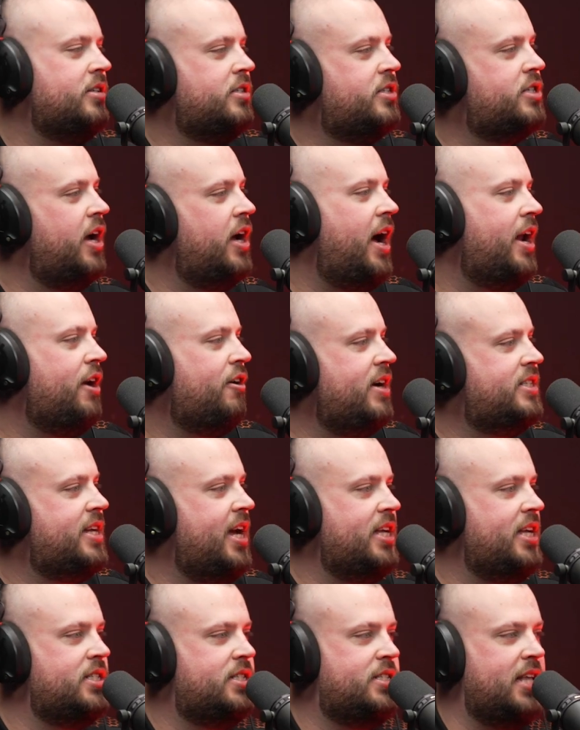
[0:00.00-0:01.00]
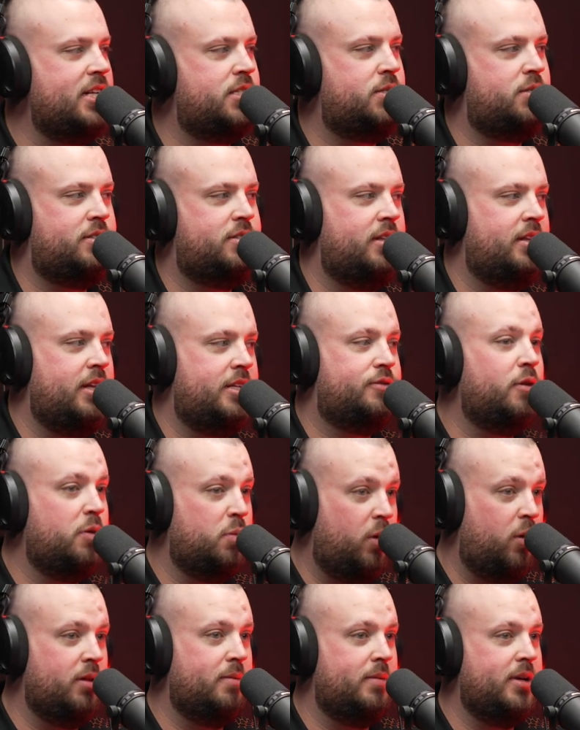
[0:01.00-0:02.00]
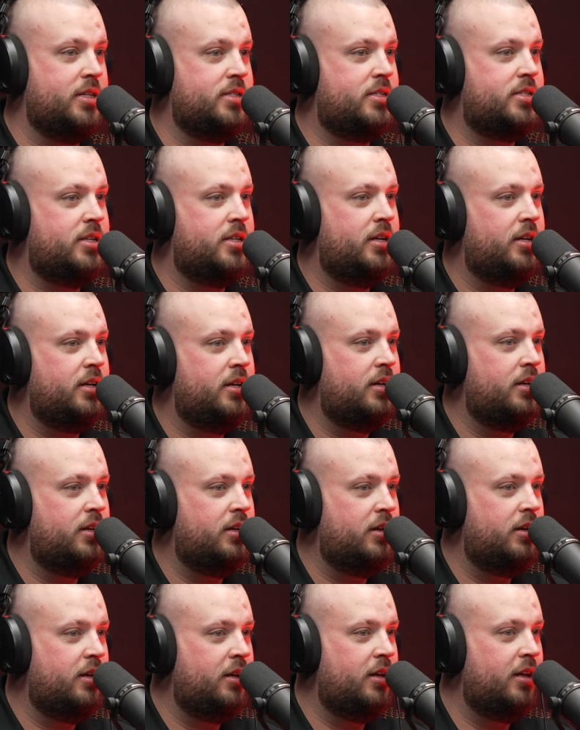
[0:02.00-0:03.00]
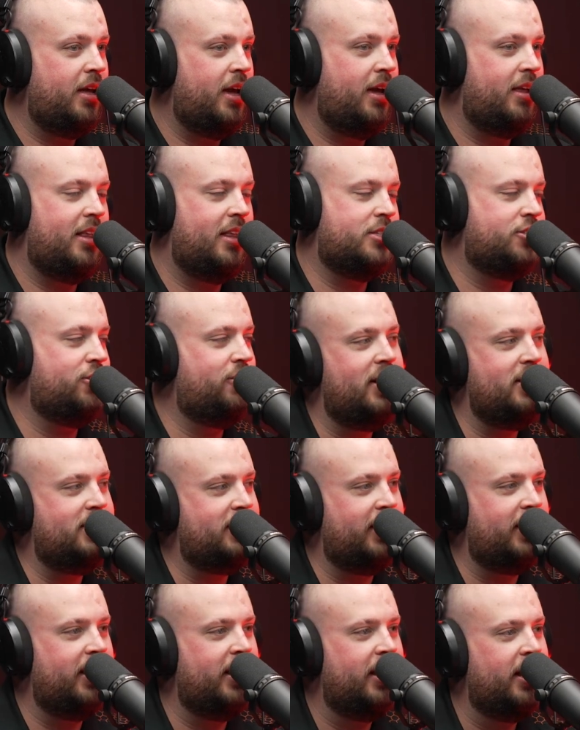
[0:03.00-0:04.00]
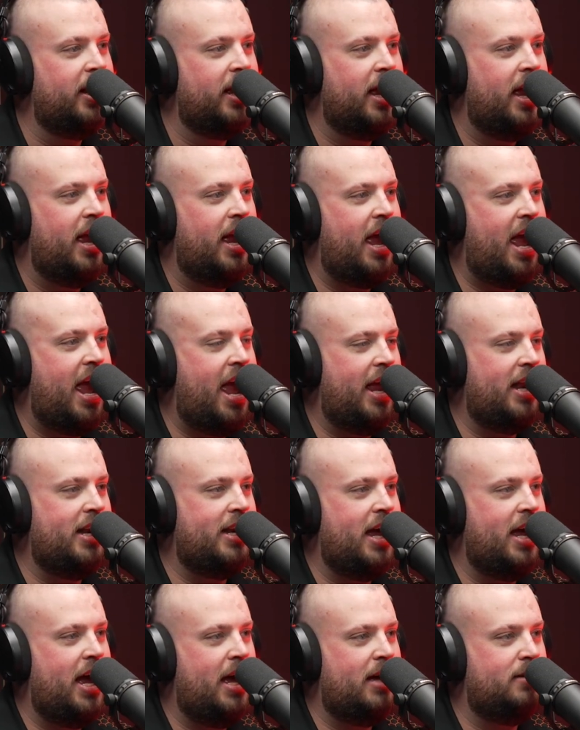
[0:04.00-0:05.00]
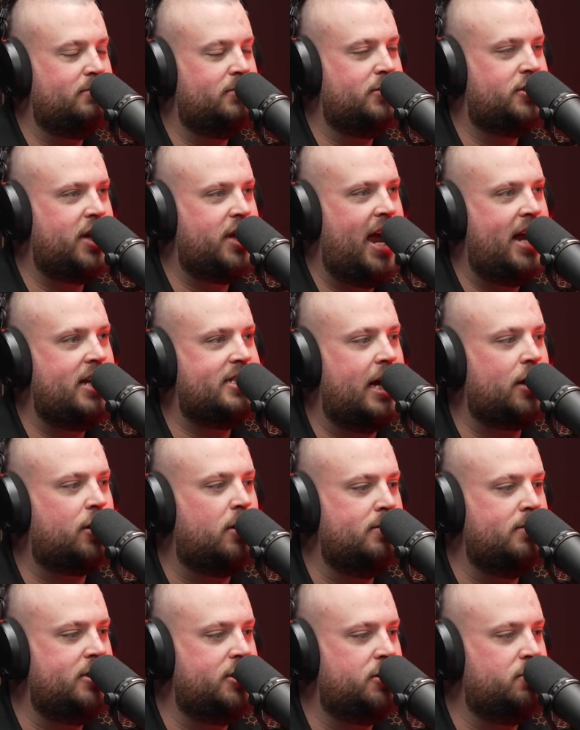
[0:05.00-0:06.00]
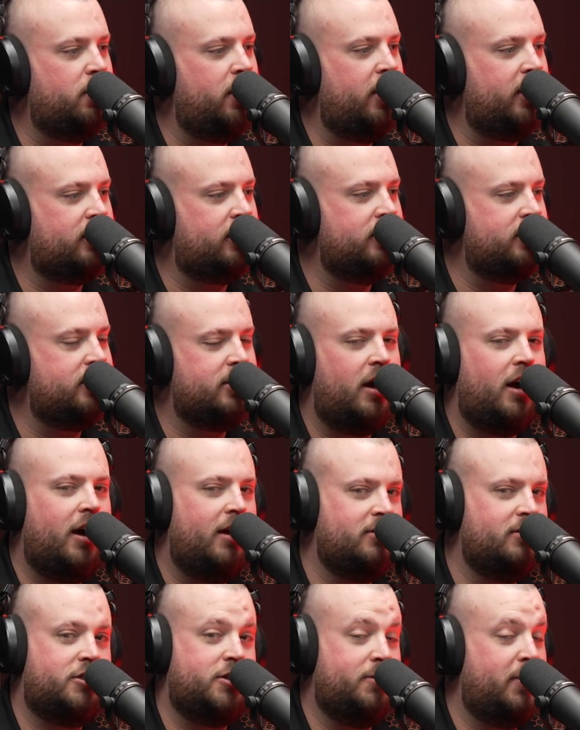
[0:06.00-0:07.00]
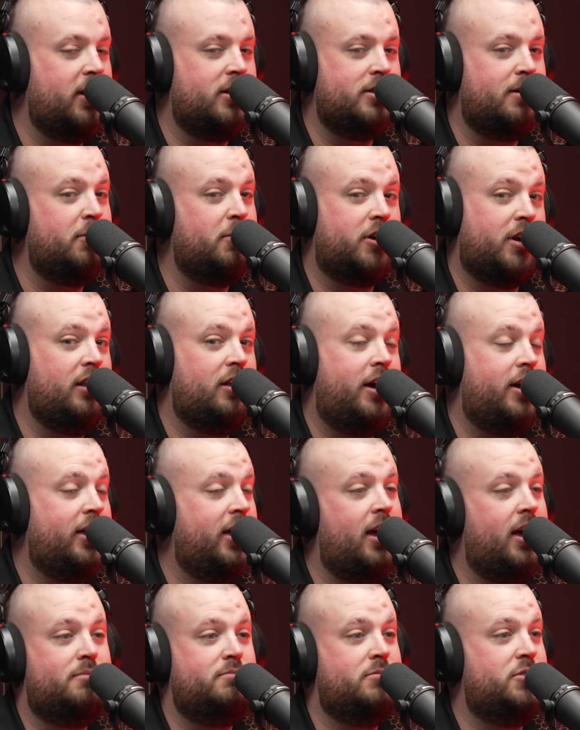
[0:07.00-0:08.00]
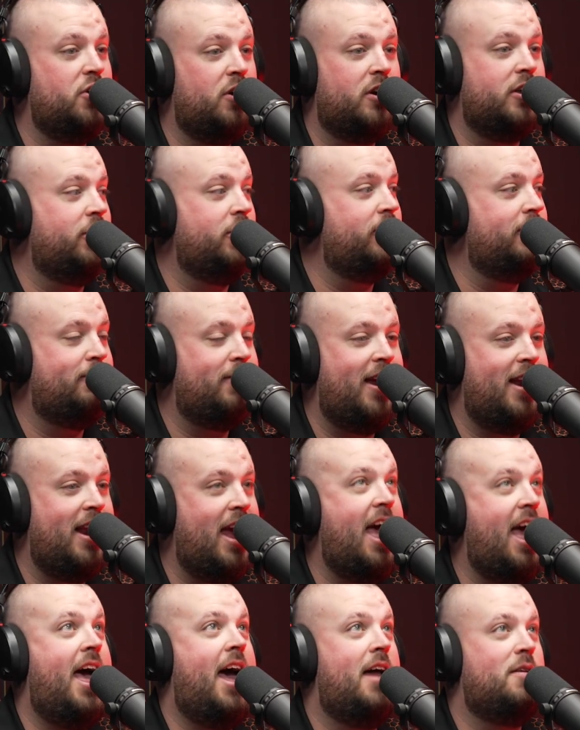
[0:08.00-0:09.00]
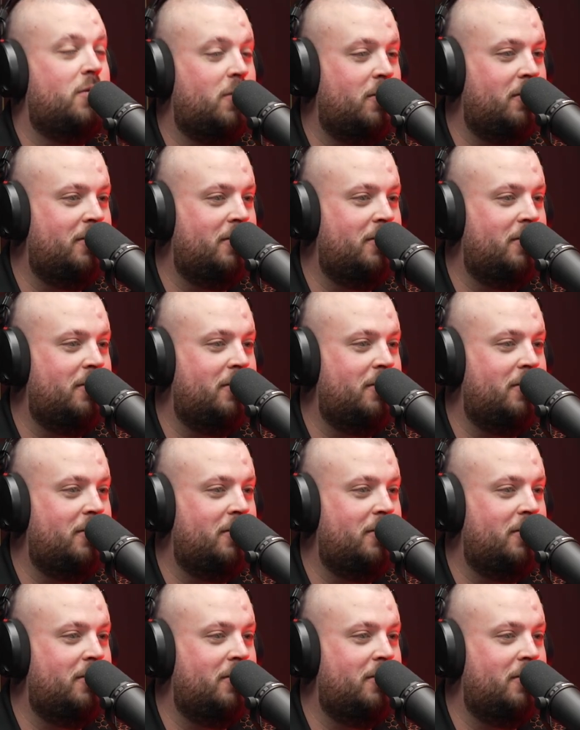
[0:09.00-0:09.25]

So under 18s, that's for the Wallabies. Yeah, that's crazy. And so how does that competition work? Because to be honest, I'm not going to lie to you, I'm not a Union fan at all.